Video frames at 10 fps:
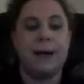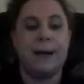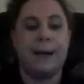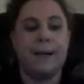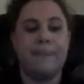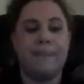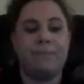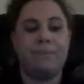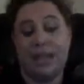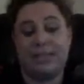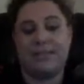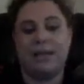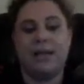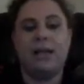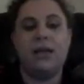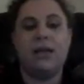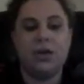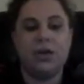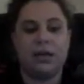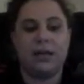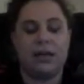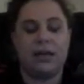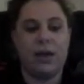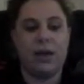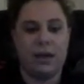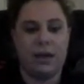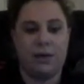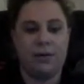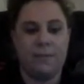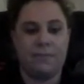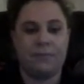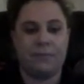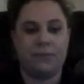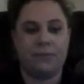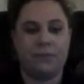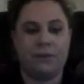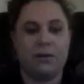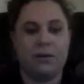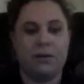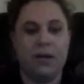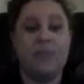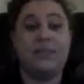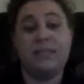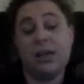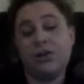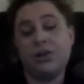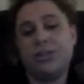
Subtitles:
the case study, you're going to click right here. And this is how you're